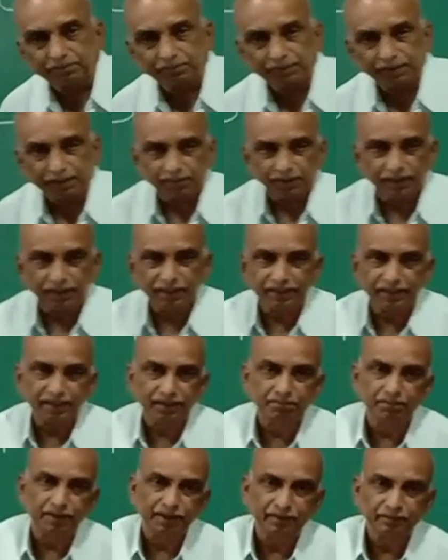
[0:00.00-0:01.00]
double in
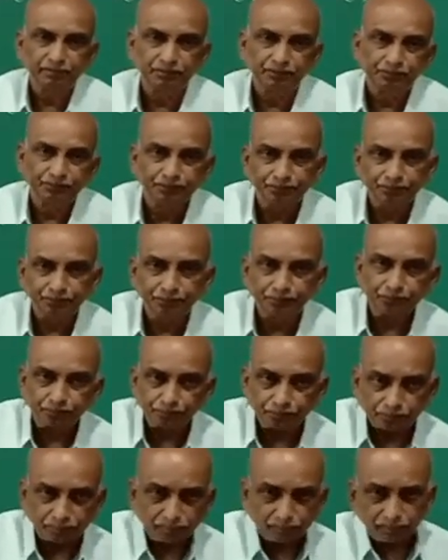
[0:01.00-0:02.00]
number,
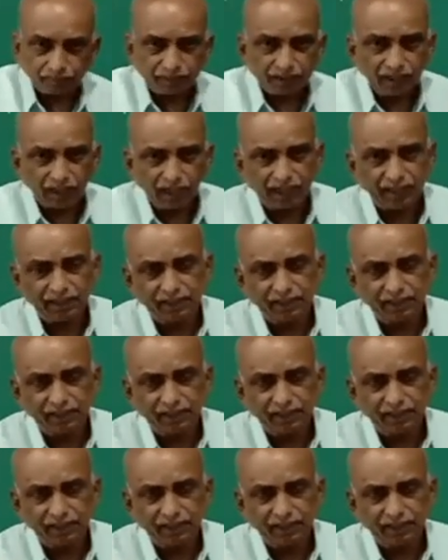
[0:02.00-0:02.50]
and